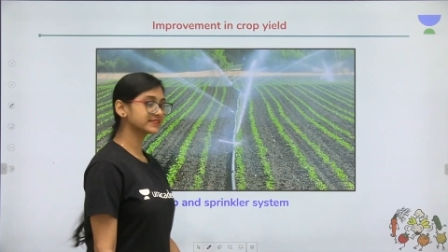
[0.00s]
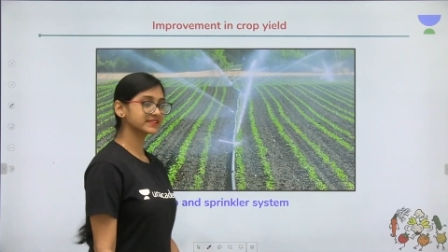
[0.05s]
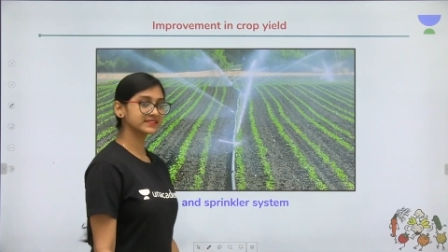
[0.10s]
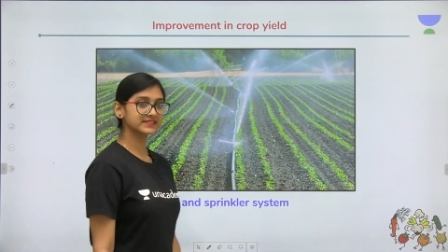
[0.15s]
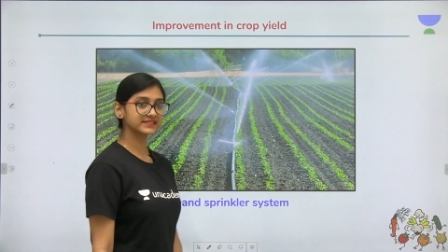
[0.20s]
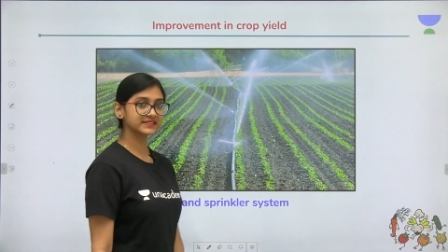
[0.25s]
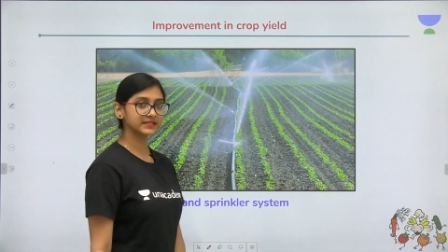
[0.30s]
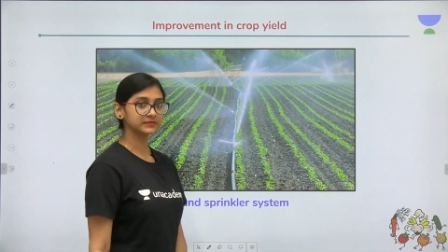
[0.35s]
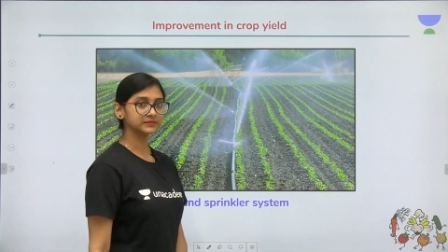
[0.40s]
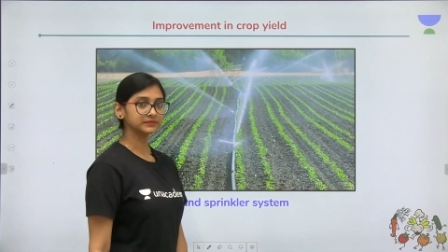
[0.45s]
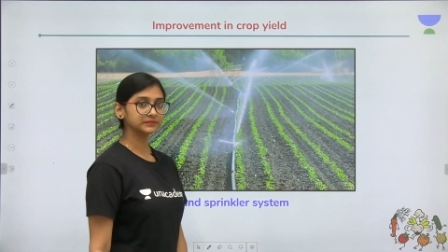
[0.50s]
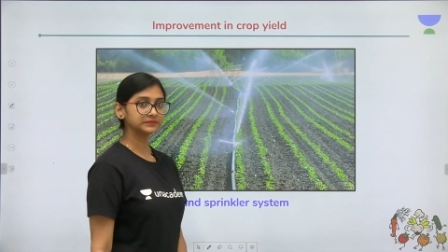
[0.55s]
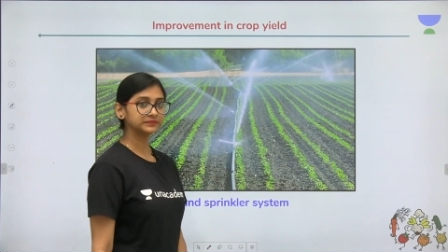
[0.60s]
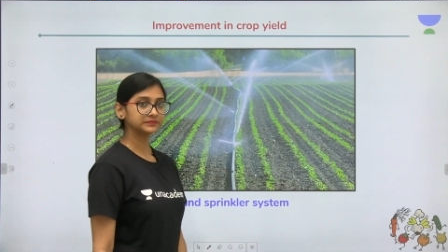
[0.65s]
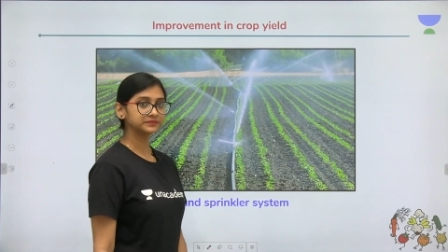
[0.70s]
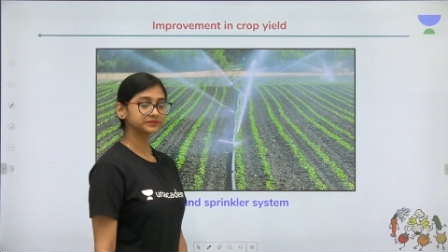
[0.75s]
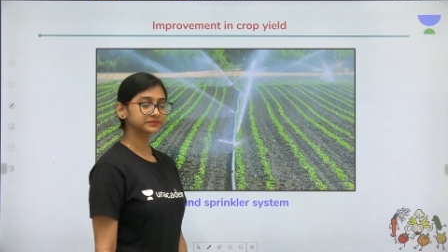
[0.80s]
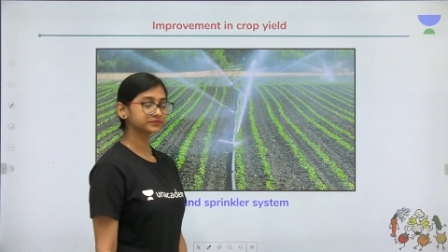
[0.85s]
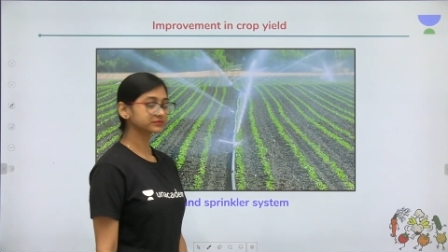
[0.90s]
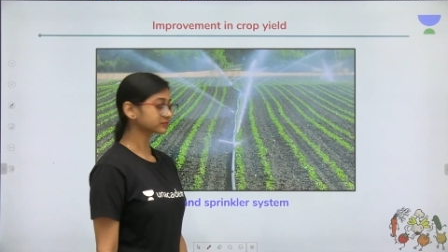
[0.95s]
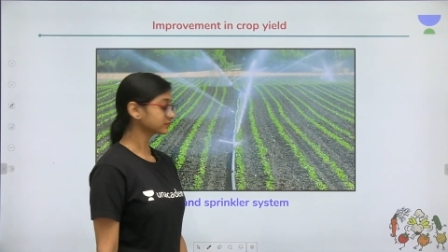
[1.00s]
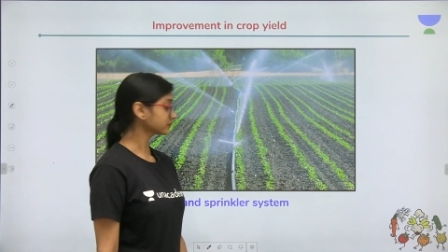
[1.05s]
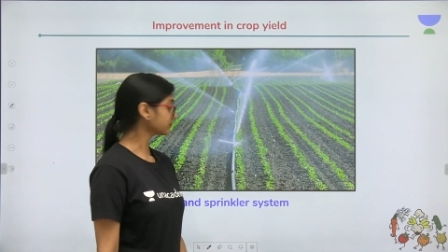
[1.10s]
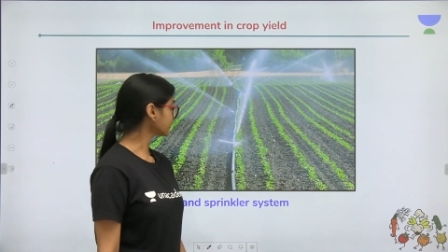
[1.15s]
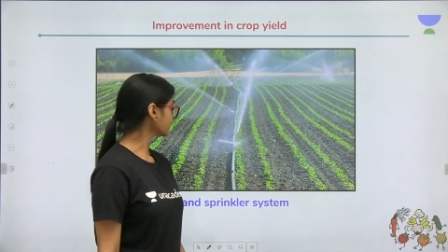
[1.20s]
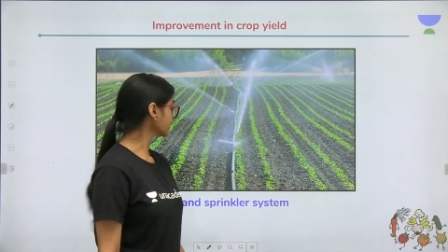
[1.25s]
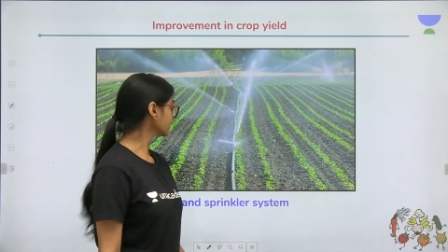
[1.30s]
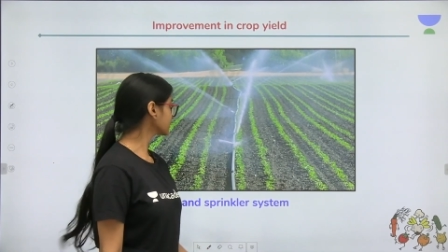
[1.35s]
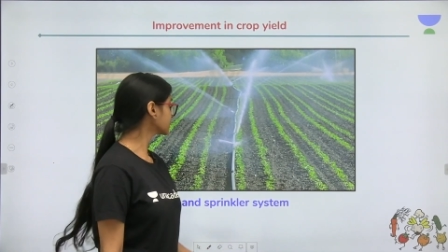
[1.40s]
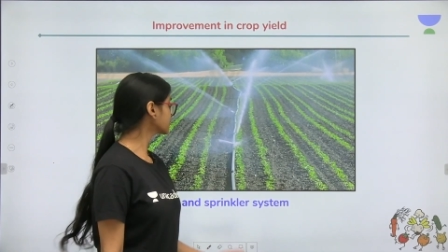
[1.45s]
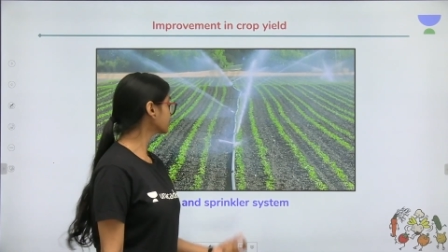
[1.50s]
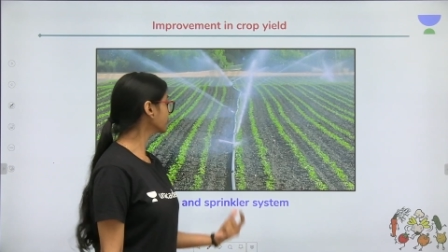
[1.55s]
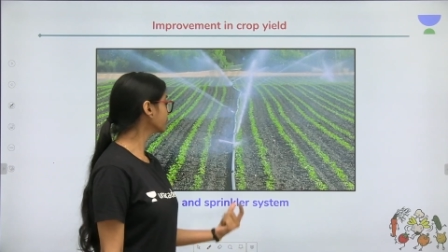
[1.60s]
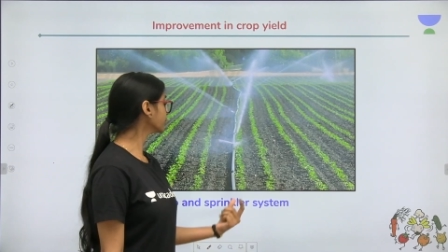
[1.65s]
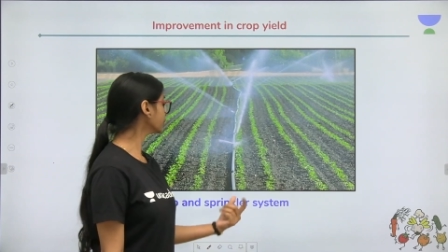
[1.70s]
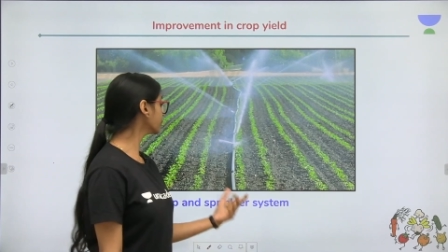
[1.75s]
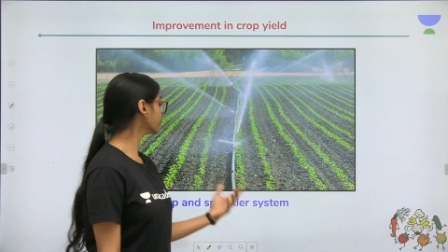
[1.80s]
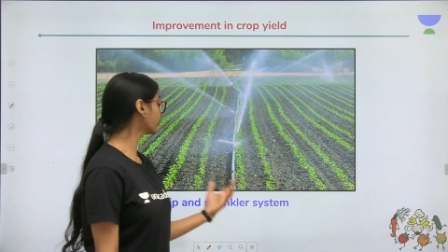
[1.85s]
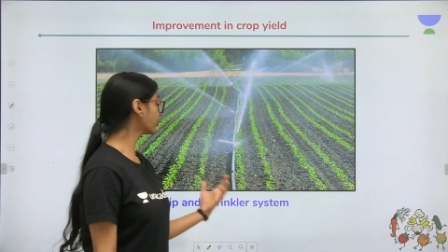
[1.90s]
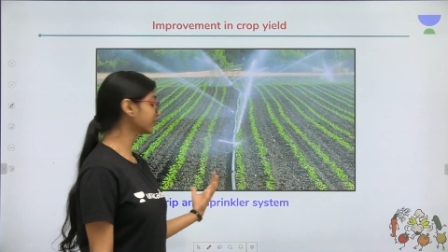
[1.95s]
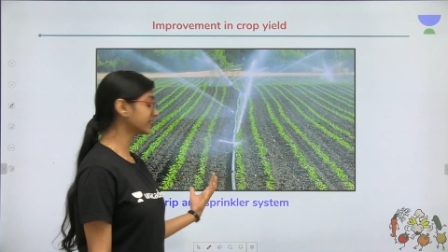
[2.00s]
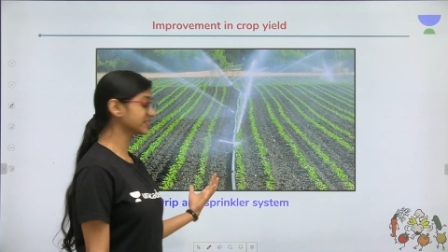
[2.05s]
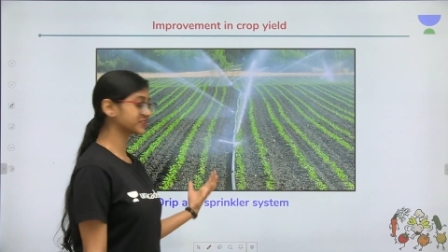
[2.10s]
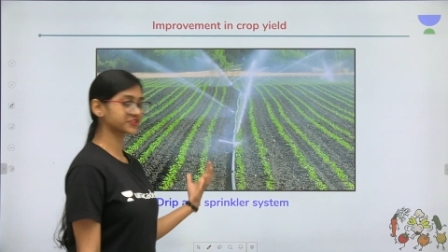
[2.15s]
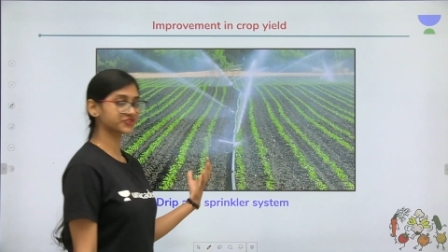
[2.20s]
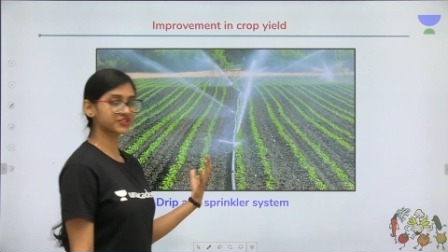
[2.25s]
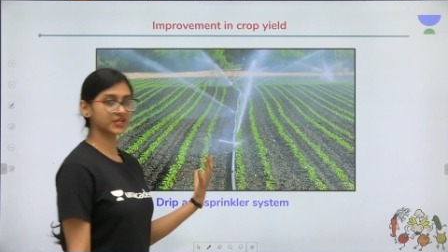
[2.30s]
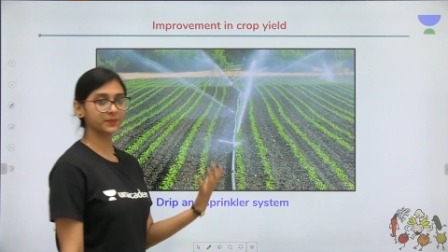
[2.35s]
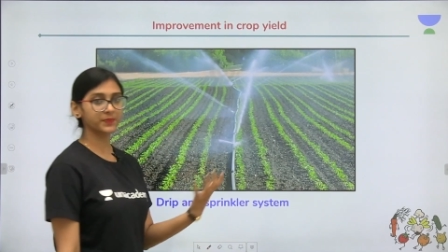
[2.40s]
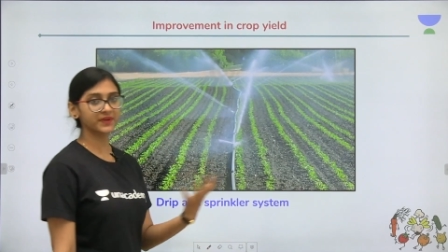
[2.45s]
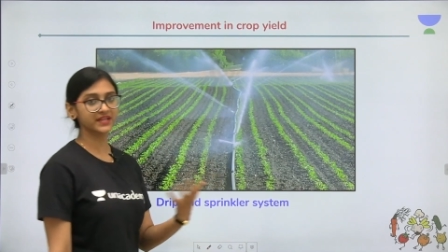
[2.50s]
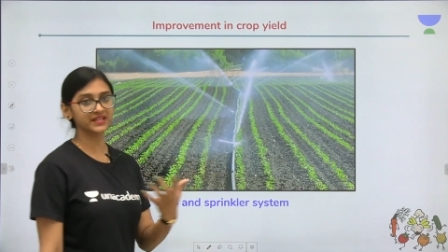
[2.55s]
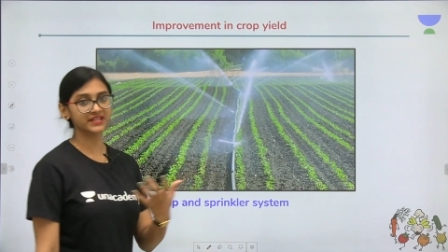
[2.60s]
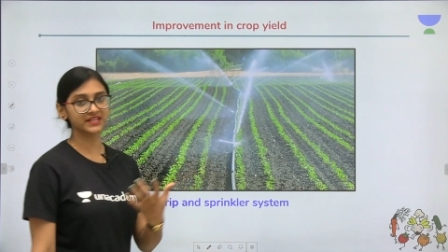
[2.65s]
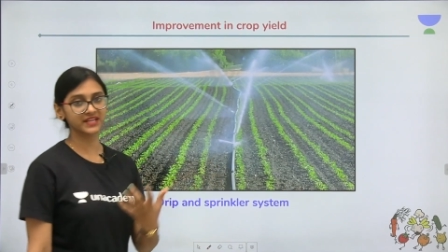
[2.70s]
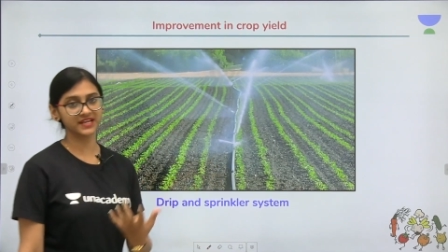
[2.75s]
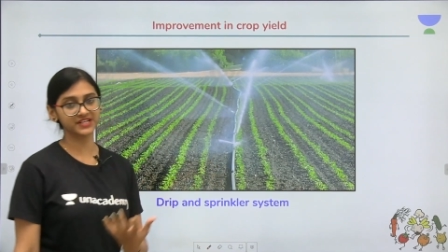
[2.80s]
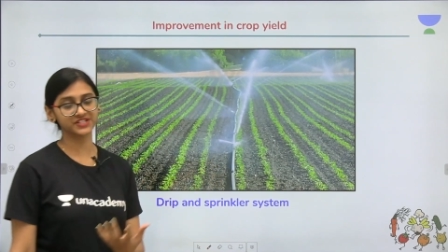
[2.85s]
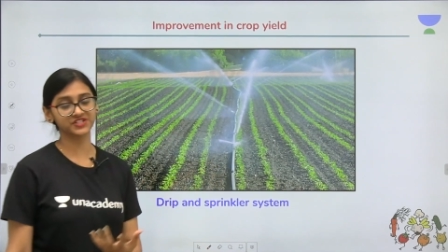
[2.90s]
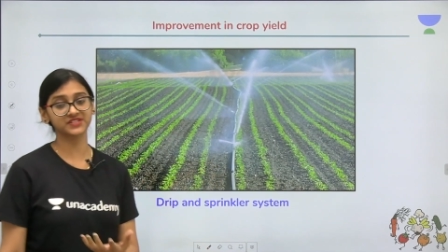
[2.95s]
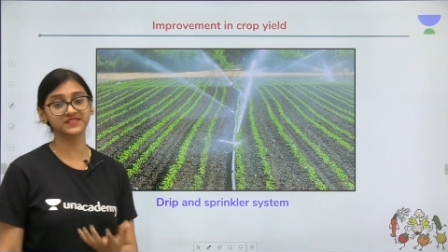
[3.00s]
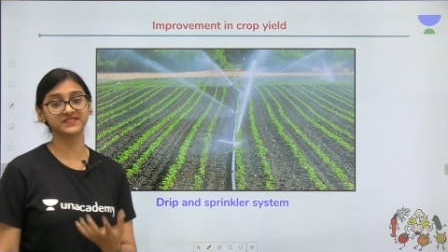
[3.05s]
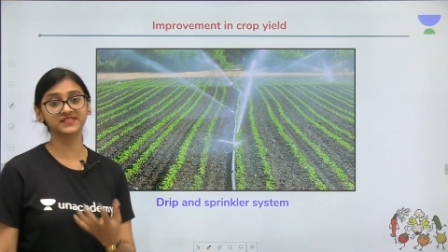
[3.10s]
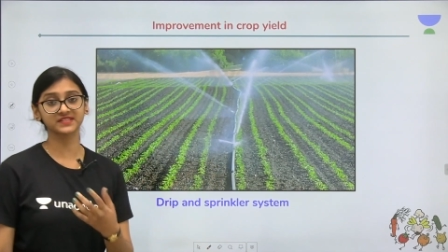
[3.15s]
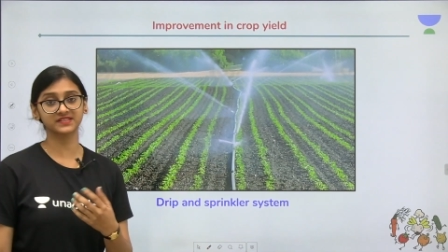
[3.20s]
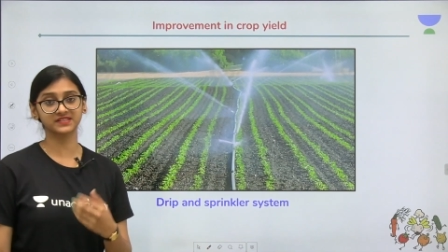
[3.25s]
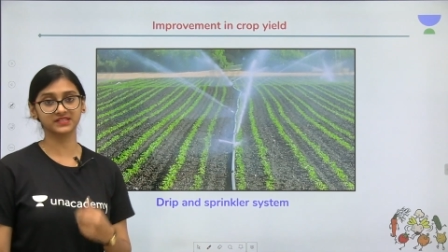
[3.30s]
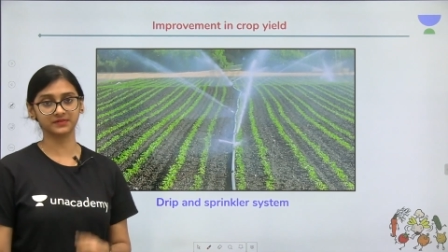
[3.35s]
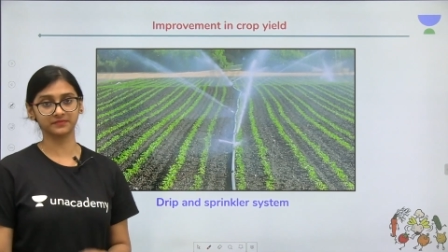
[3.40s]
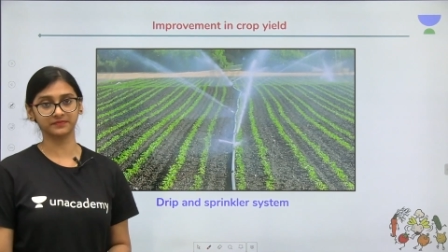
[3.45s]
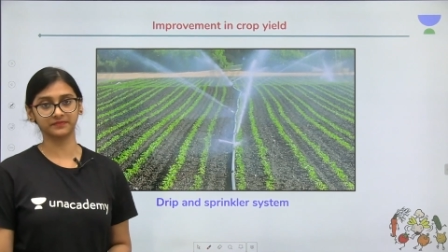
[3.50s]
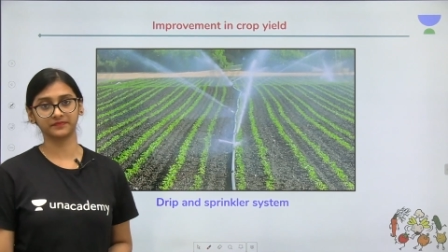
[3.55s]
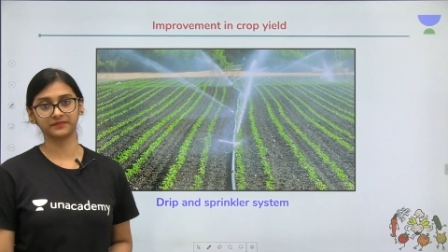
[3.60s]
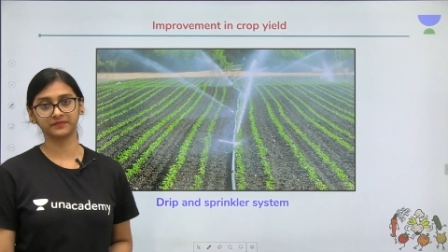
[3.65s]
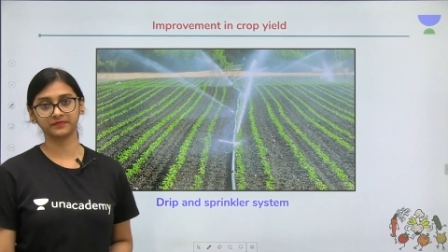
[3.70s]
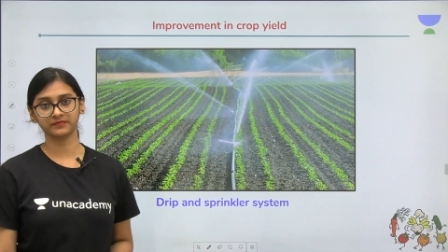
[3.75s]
system. So you know what is drip irrigation system.